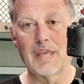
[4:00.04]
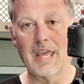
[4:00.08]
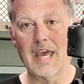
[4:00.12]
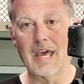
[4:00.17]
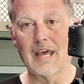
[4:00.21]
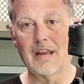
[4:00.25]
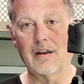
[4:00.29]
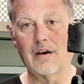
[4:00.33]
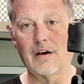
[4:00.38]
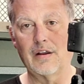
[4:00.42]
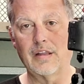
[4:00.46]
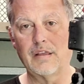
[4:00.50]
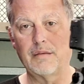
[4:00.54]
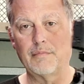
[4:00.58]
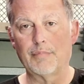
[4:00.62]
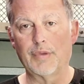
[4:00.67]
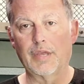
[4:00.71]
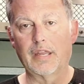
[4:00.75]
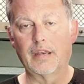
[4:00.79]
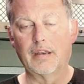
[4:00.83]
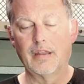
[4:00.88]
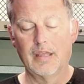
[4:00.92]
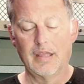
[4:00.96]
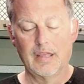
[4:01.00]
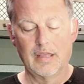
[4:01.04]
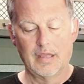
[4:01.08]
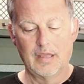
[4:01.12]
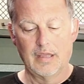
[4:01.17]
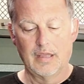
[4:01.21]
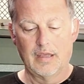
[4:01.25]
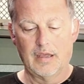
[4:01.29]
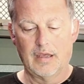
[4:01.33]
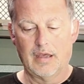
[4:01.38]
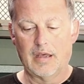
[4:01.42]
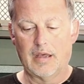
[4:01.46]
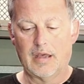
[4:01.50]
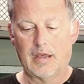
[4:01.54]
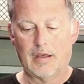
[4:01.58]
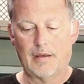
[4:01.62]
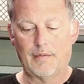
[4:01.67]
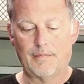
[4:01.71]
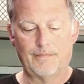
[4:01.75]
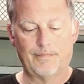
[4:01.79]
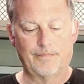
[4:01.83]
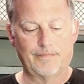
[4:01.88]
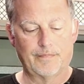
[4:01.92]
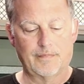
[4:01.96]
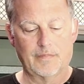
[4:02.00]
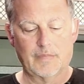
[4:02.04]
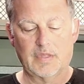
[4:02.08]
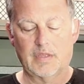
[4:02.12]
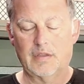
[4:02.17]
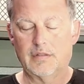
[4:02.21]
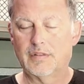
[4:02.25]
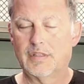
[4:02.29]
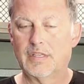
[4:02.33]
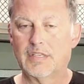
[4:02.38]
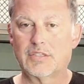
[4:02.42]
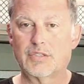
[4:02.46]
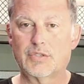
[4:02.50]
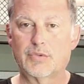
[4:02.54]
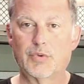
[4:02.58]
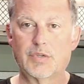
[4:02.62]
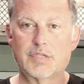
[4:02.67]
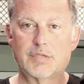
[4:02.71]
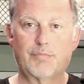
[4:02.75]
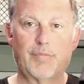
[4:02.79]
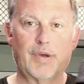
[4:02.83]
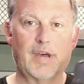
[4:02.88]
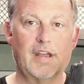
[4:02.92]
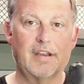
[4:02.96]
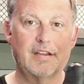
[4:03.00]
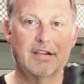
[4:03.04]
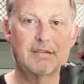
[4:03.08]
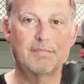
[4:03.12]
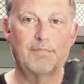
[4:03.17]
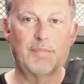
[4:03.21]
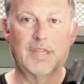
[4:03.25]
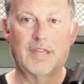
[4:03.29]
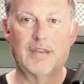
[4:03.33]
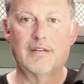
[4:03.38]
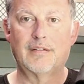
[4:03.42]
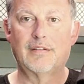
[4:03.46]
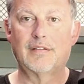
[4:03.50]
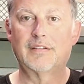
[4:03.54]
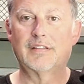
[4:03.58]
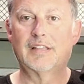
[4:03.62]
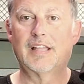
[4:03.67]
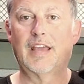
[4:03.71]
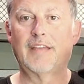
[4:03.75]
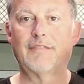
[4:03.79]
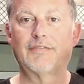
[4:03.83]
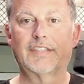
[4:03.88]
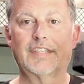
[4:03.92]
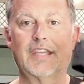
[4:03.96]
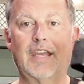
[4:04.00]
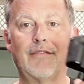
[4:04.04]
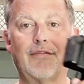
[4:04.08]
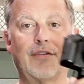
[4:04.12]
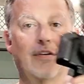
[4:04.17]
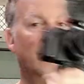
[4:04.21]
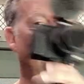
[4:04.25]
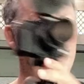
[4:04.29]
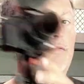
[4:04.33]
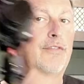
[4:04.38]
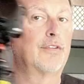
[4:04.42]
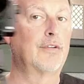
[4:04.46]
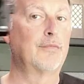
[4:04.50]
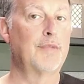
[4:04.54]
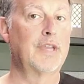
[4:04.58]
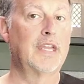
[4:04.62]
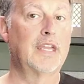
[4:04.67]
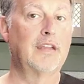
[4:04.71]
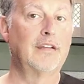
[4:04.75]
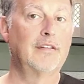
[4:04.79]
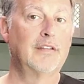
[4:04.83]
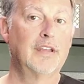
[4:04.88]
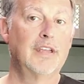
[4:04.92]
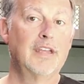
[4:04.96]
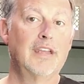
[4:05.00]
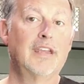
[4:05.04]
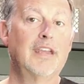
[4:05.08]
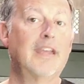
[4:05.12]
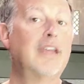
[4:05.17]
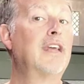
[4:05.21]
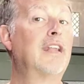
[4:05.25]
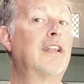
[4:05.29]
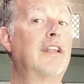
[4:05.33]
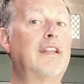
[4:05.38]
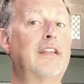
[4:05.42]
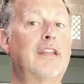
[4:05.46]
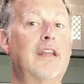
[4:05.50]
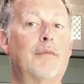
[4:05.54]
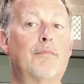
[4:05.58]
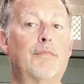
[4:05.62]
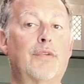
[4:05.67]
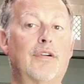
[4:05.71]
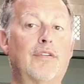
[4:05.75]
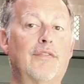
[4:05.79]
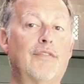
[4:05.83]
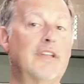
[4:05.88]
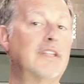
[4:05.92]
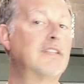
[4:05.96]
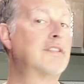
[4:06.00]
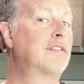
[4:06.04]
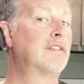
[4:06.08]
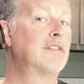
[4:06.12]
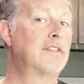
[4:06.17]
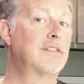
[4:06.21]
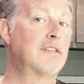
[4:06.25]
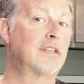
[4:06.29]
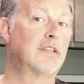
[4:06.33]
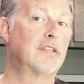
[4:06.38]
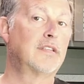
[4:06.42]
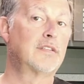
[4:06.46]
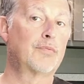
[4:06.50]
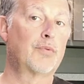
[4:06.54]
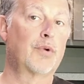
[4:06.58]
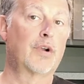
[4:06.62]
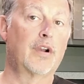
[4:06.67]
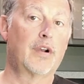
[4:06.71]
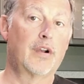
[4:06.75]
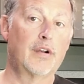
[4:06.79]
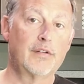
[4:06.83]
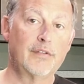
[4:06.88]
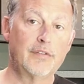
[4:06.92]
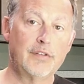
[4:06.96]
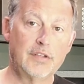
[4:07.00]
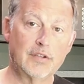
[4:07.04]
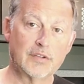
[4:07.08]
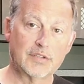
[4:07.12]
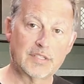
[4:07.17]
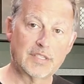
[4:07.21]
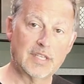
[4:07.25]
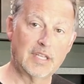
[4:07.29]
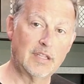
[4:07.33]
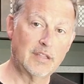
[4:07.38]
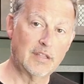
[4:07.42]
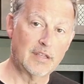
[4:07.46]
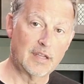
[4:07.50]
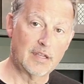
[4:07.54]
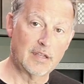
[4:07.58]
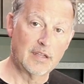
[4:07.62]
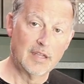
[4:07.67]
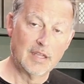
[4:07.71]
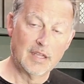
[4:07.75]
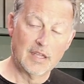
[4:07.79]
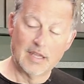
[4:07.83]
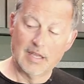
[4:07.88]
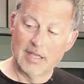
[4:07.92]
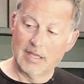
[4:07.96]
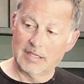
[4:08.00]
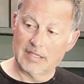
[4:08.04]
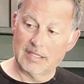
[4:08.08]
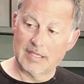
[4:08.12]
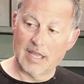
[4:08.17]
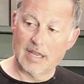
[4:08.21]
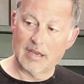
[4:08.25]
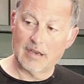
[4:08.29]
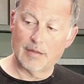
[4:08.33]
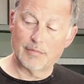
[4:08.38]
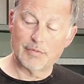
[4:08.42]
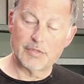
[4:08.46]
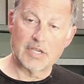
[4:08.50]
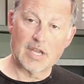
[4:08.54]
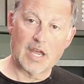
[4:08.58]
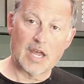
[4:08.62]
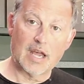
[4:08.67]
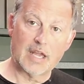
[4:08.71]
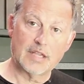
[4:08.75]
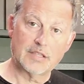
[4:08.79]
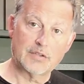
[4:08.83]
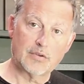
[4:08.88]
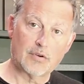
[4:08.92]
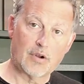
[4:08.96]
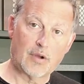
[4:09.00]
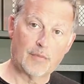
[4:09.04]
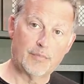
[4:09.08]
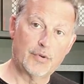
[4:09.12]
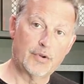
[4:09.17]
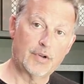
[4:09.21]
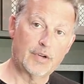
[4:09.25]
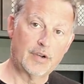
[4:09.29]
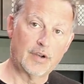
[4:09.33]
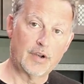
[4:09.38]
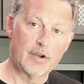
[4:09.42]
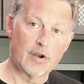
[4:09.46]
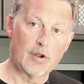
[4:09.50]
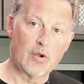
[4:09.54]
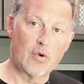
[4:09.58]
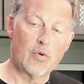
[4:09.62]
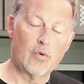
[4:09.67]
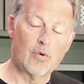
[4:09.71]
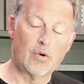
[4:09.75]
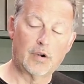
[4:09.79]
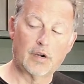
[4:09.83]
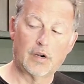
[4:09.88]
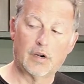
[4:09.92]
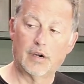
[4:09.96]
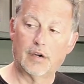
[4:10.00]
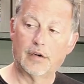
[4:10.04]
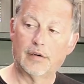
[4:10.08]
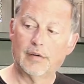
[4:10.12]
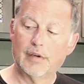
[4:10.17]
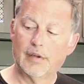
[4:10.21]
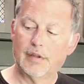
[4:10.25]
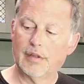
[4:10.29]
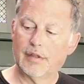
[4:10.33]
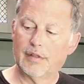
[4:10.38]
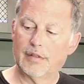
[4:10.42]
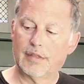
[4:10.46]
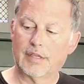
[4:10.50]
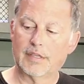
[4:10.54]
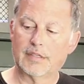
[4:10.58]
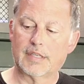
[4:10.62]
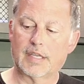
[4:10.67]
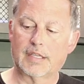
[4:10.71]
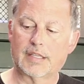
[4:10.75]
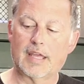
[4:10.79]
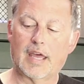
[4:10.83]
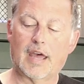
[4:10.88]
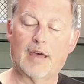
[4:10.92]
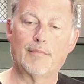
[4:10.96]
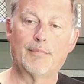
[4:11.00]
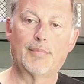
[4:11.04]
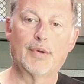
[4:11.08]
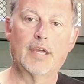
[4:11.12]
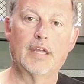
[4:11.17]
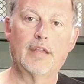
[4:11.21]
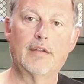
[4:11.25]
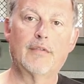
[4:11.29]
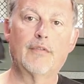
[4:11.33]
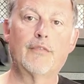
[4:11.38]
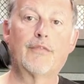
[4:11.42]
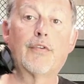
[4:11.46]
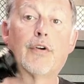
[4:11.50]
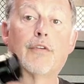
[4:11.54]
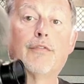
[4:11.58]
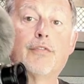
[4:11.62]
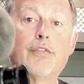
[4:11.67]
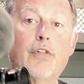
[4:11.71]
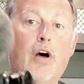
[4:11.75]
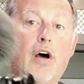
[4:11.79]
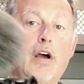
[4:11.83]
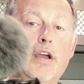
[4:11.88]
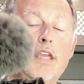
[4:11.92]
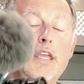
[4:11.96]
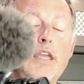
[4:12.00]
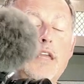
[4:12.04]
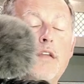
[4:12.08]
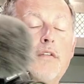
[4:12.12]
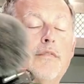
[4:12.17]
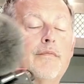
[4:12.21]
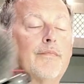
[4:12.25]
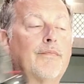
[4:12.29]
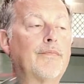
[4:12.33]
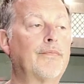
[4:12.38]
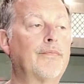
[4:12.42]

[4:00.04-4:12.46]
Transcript: head on it, but this SwitchPod has been lifesaver for me in a number of instances where you'll see the stand-up shots, or I'll put it in a corner, things like that. But for vlogging,